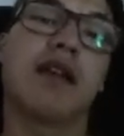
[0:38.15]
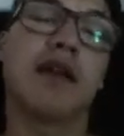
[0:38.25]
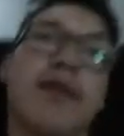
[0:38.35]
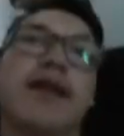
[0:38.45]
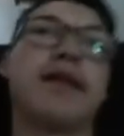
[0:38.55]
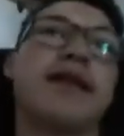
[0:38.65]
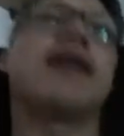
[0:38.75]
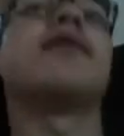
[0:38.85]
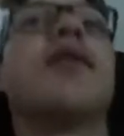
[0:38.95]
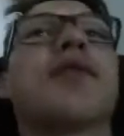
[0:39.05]
when it
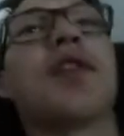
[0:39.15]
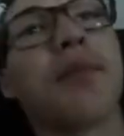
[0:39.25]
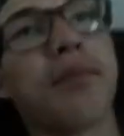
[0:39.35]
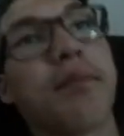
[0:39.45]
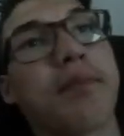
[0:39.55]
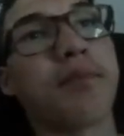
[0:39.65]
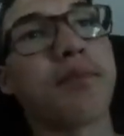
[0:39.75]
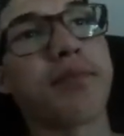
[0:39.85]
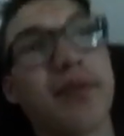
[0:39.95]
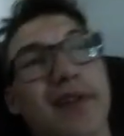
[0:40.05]
downloads, I'll
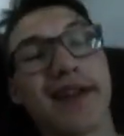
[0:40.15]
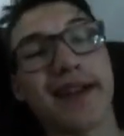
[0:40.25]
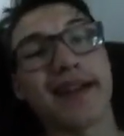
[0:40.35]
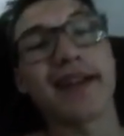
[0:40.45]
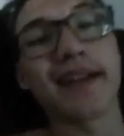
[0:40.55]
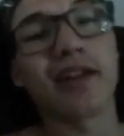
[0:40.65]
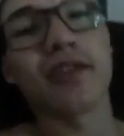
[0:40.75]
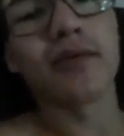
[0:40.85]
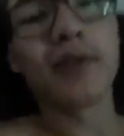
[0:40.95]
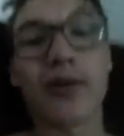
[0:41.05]
play it and I'll
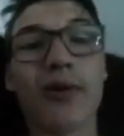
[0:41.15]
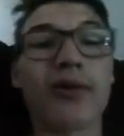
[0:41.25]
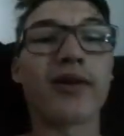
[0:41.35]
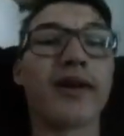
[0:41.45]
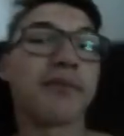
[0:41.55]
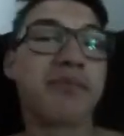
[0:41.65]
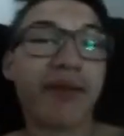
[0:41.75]
record it,